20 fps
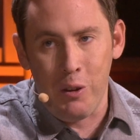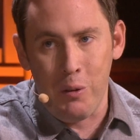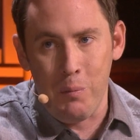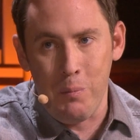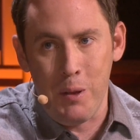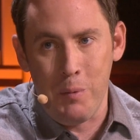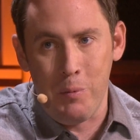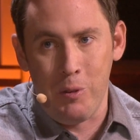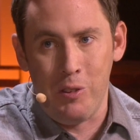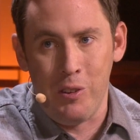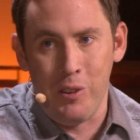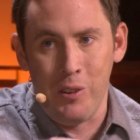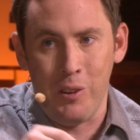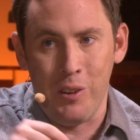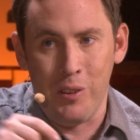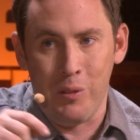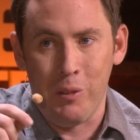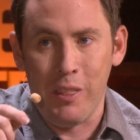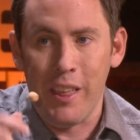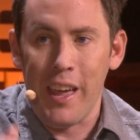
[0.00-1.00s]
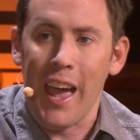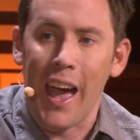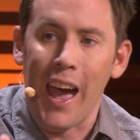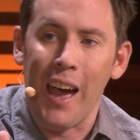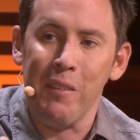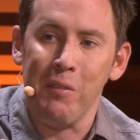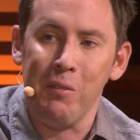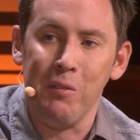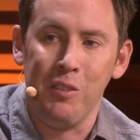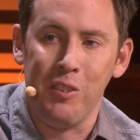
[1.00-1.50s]
when people do is when they
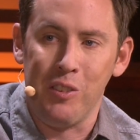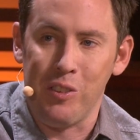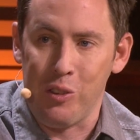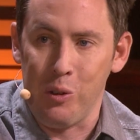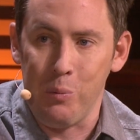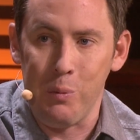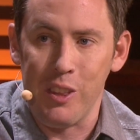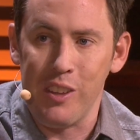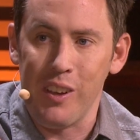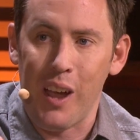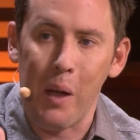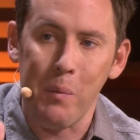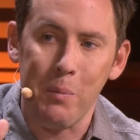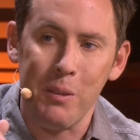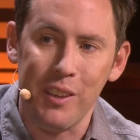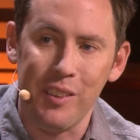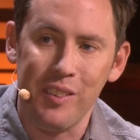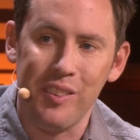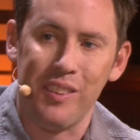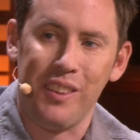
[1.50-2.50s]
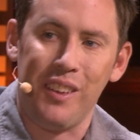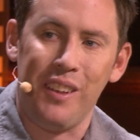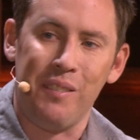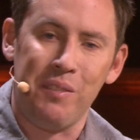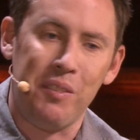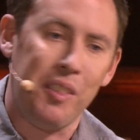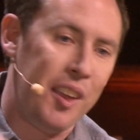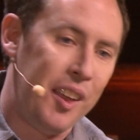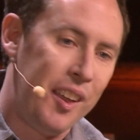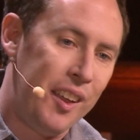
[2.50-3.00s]
have stupid topics,
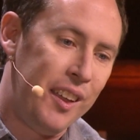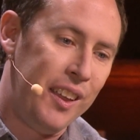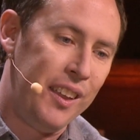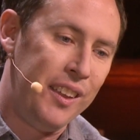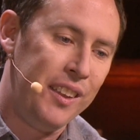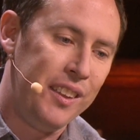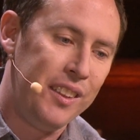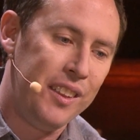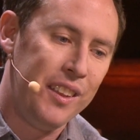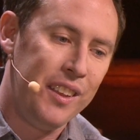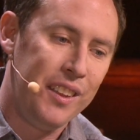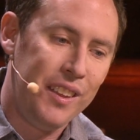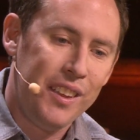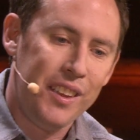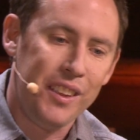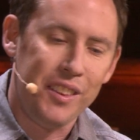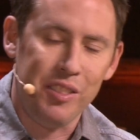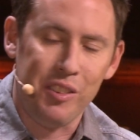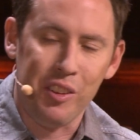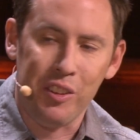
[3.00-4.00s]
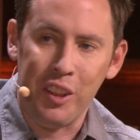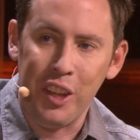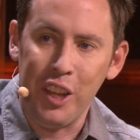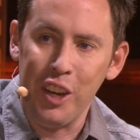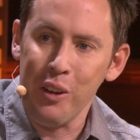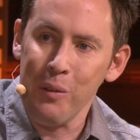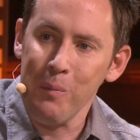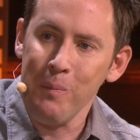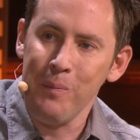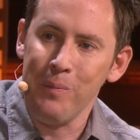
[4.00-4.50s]
if they delete
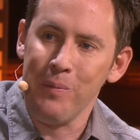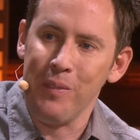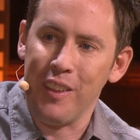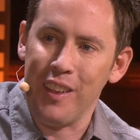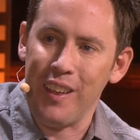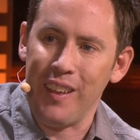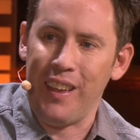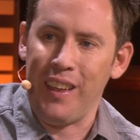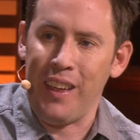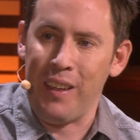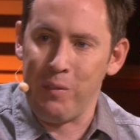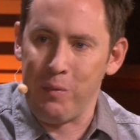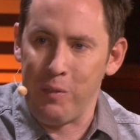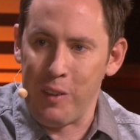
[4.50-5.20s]
them, it